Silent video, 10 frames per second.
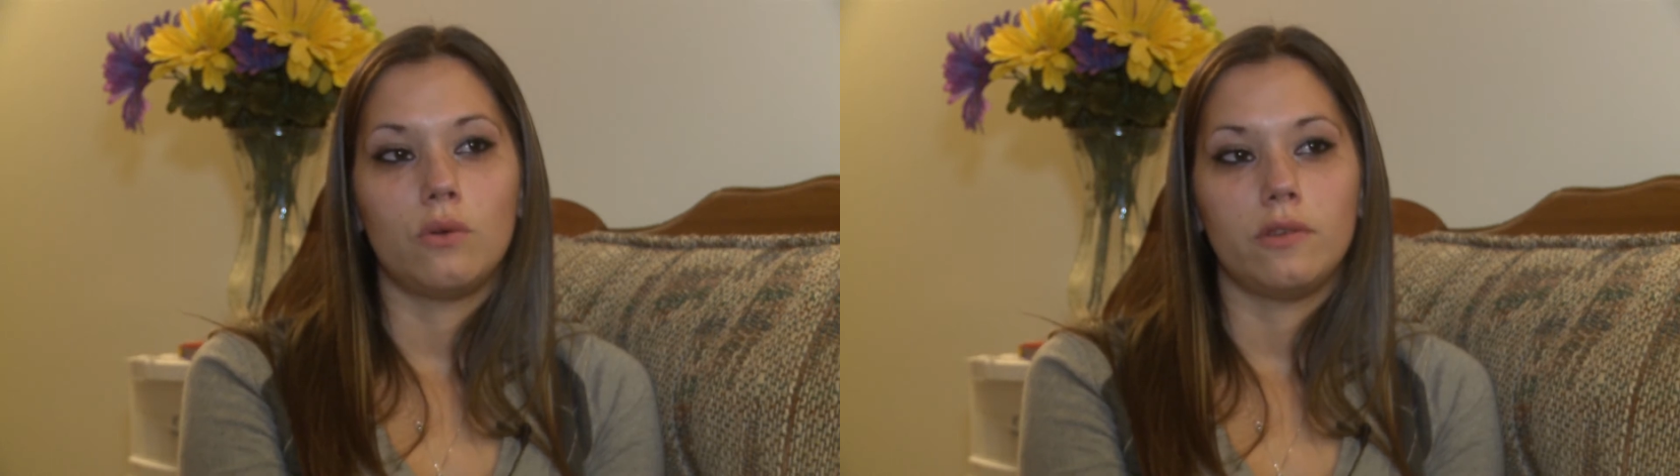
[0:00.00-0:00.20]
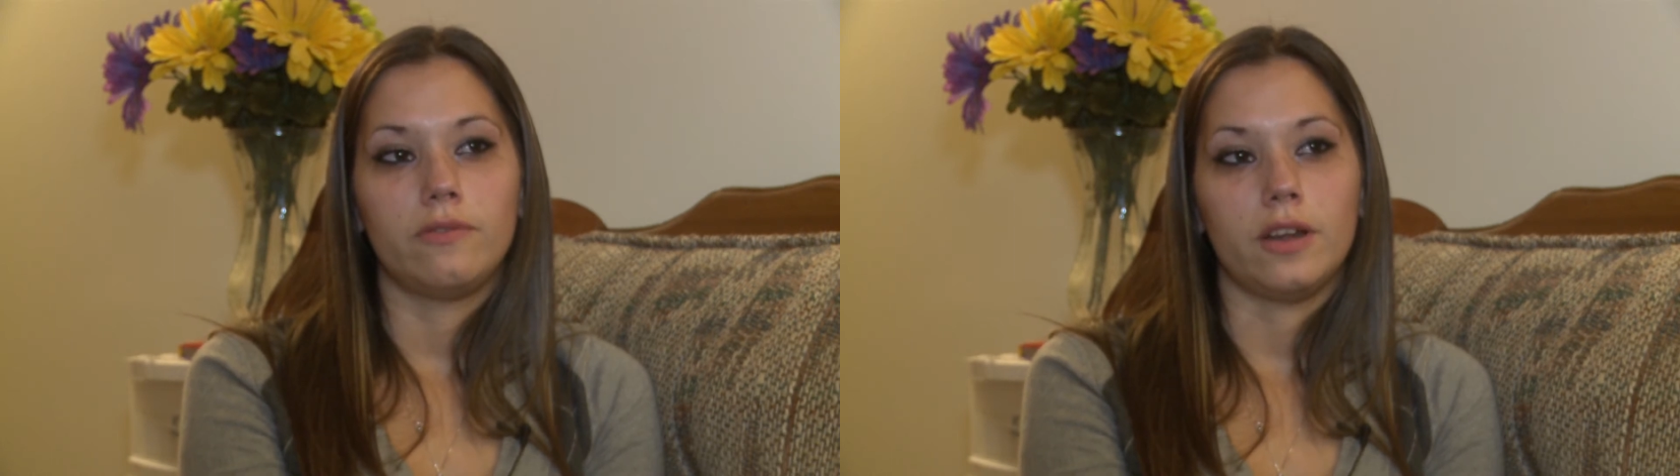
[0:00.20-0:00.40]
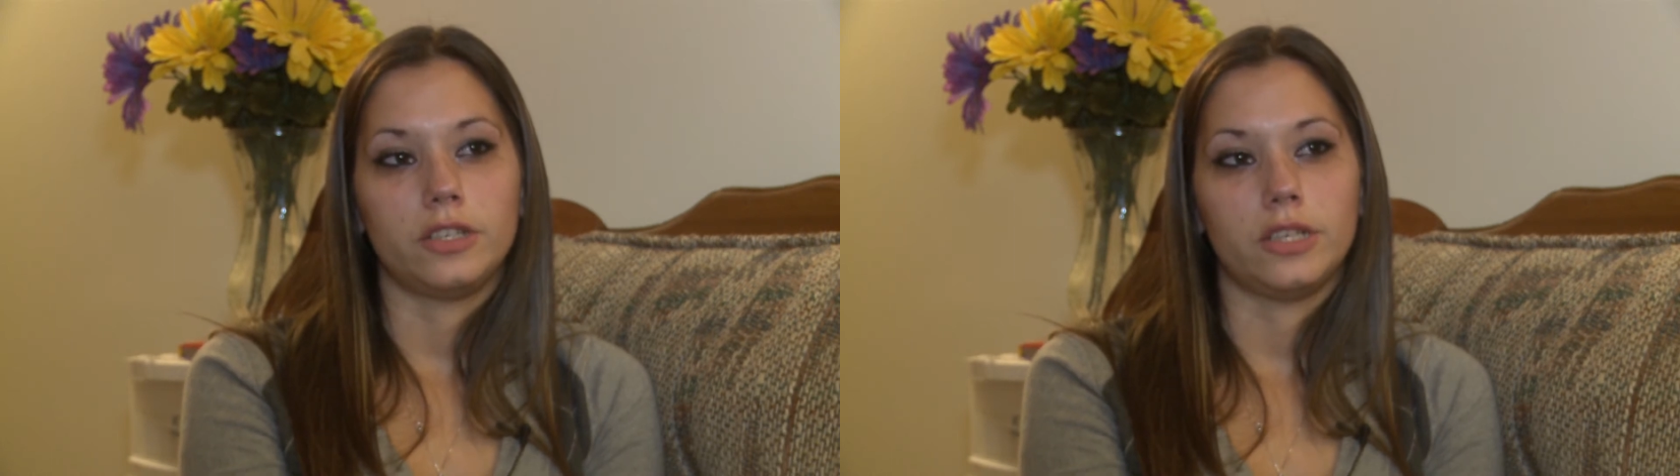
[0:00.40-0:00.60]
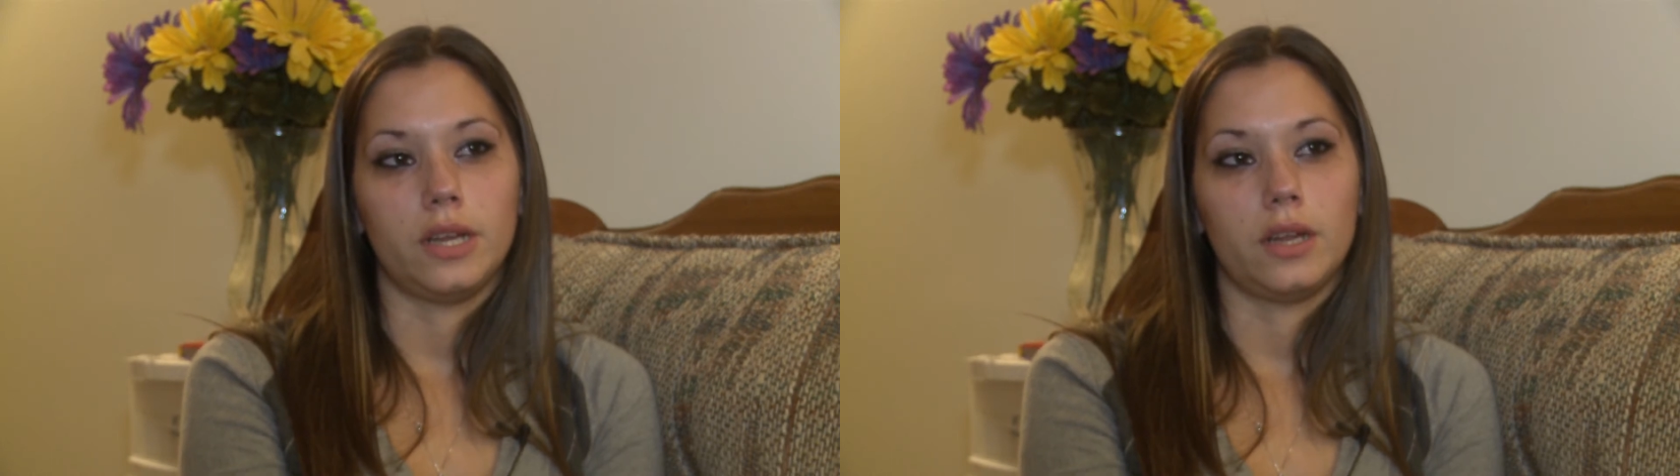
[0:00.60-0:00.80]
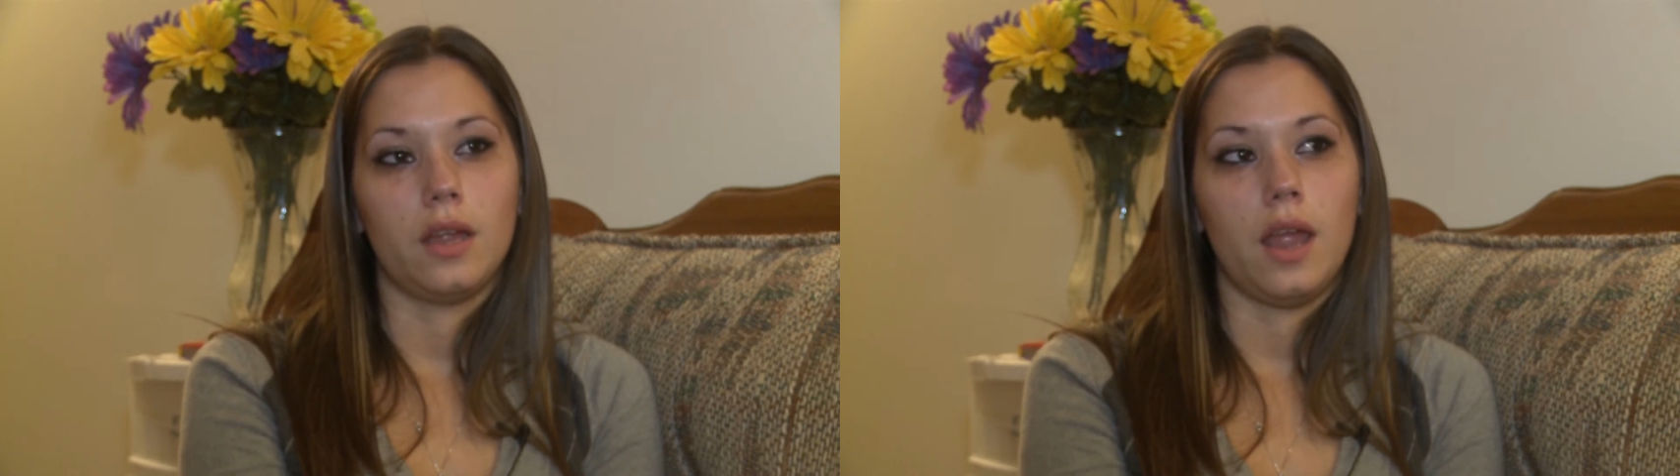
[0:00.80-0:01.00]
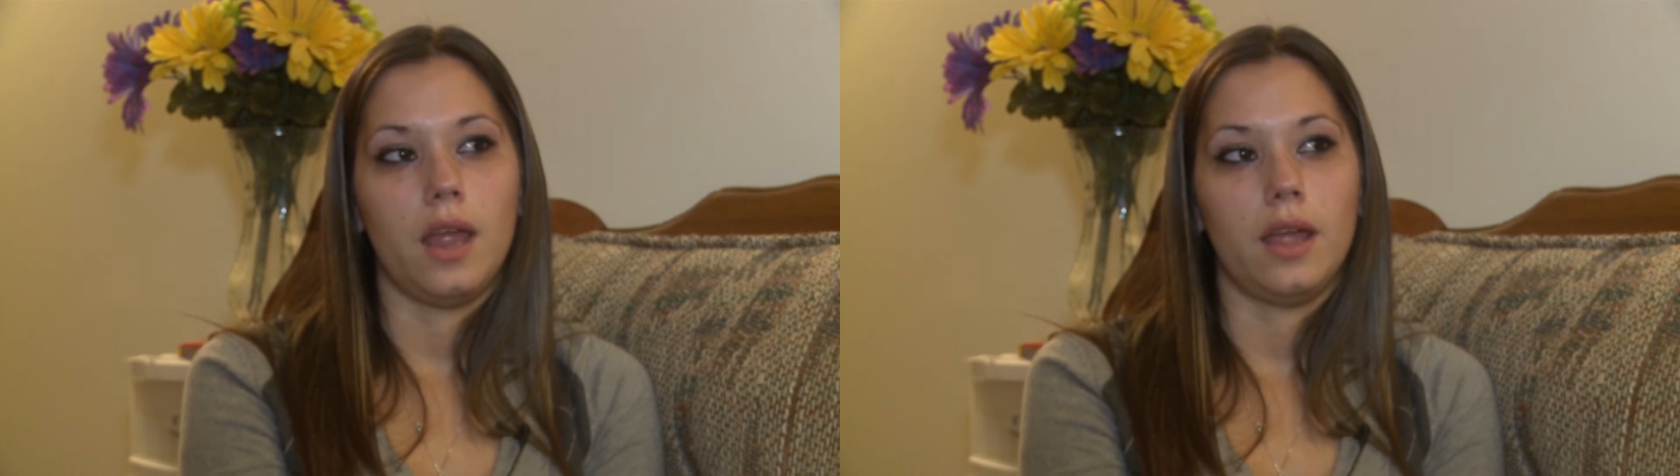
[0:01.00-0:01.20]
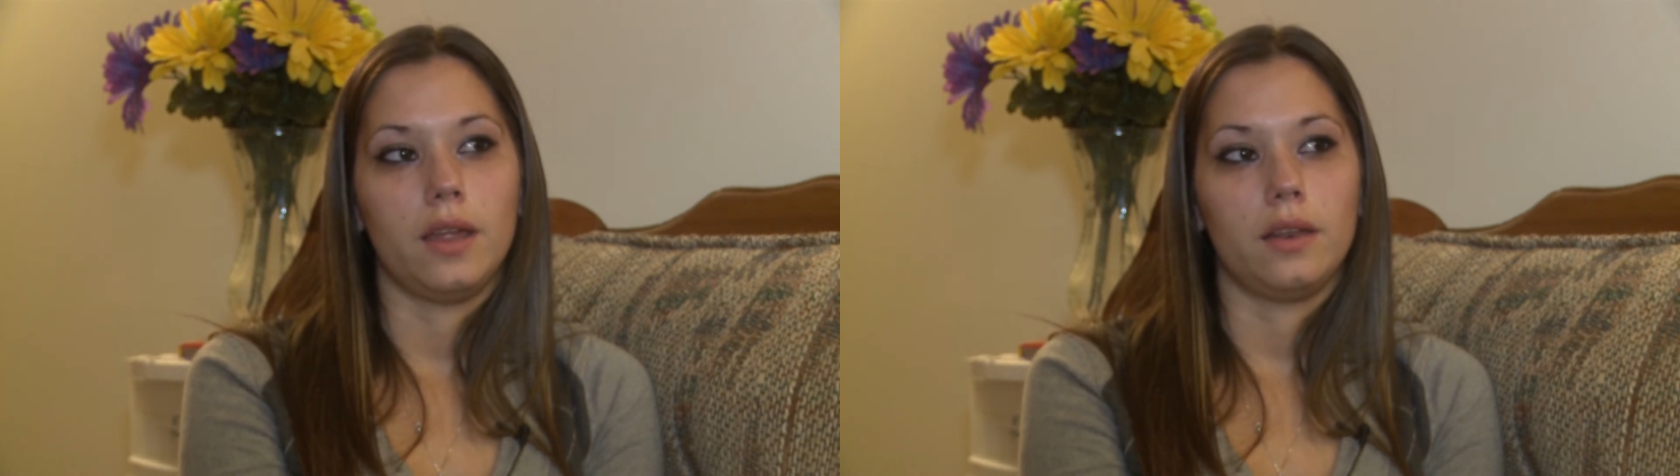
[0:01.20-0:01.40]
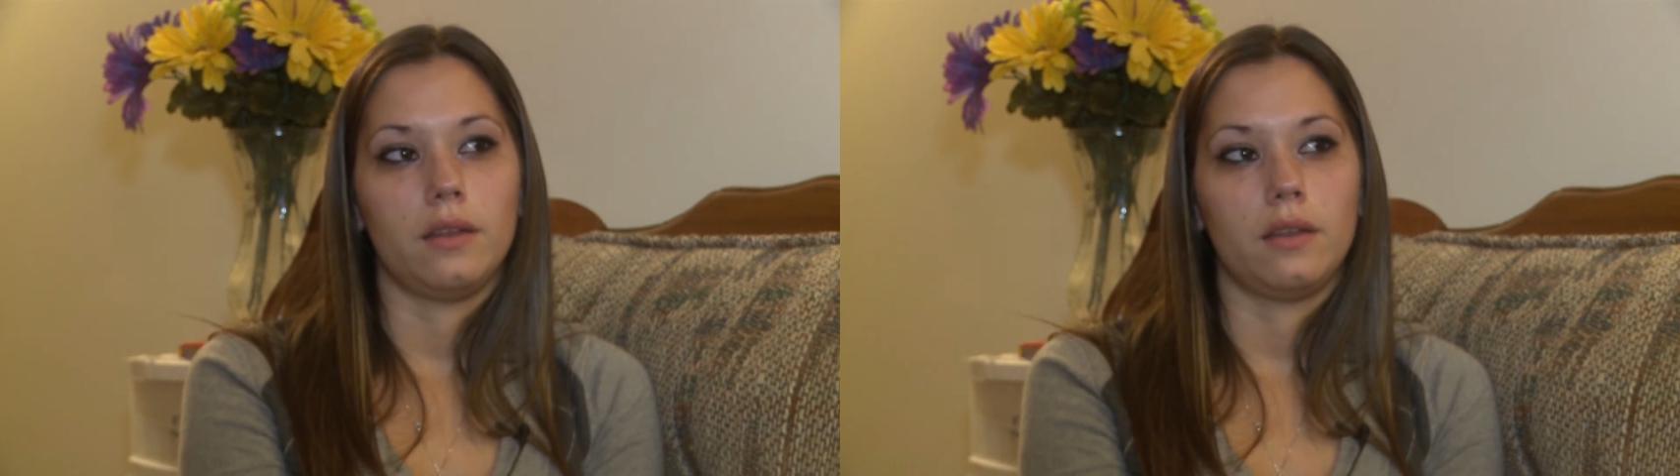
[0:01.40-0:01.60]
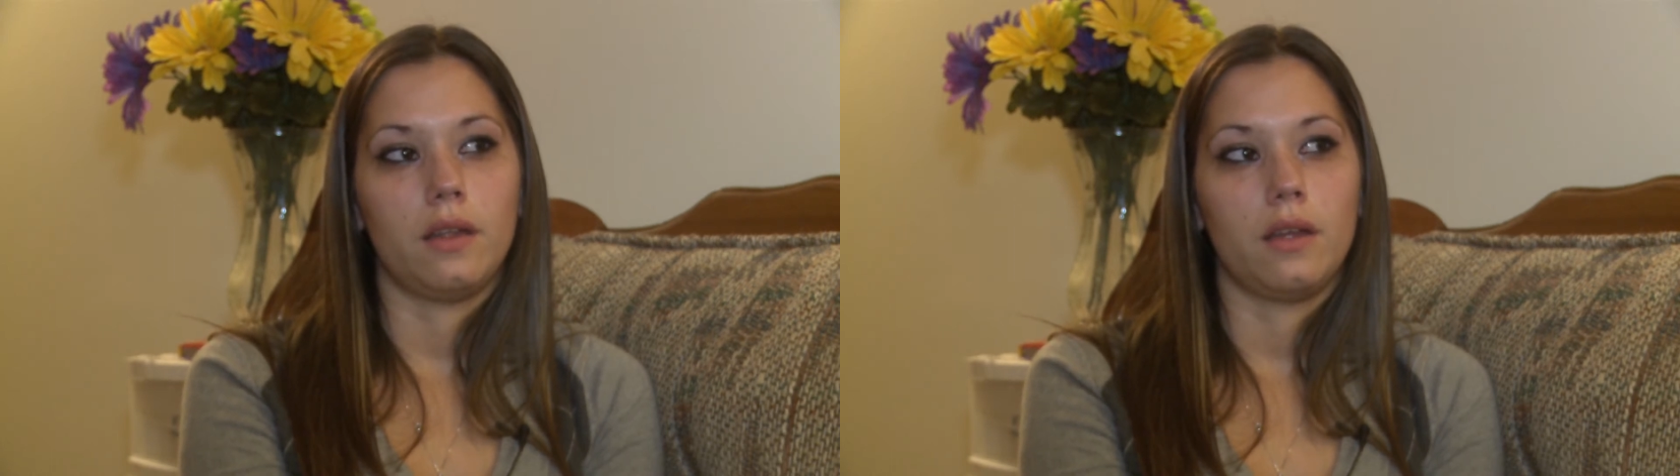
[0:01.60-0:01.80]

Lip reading: refreshing, and